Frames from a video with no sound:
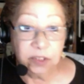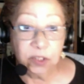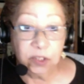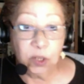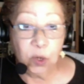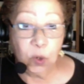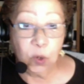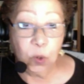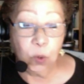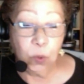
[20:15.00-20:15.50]

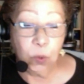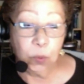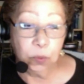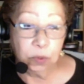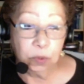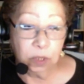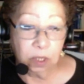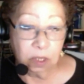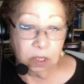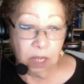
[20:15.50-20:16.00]
So
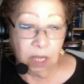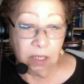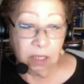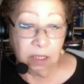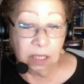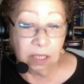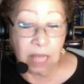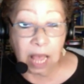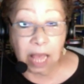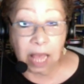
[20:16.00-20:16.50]
a
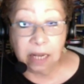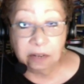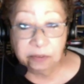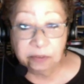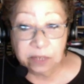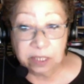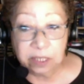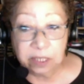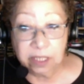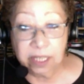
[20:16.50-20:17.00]
lot of
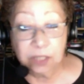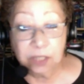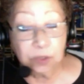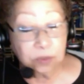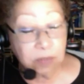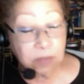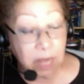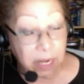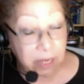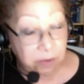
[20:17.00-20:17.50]
intellectuals,
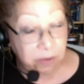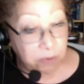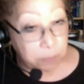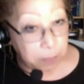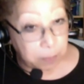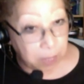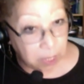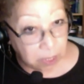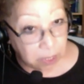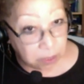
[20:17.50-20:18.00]
not
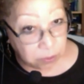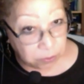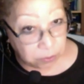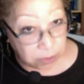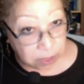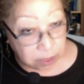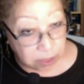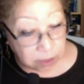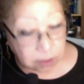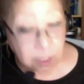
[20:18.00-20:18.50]
everybody
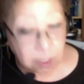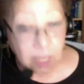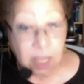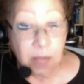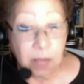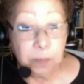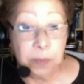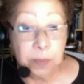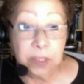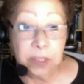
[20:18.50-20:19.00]
agrees,
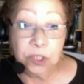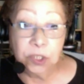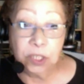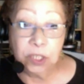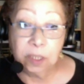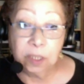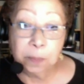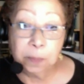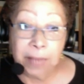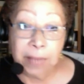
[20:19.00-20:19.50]
but she's
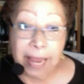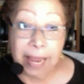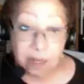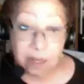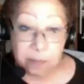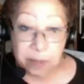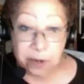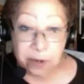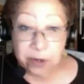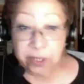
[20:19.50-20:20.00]
a Black
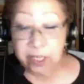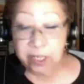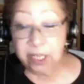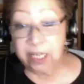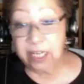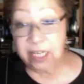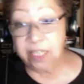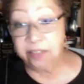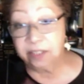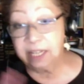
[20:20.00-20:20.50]
American and
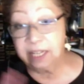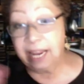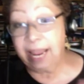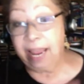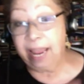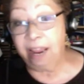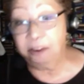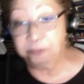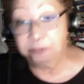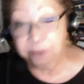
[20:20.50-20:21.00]
he's an
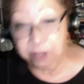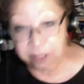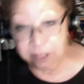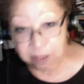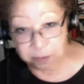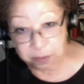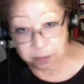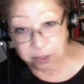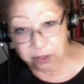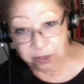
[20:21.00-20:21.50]
African
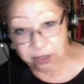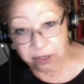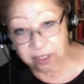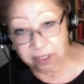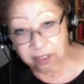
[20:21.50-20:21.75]
American.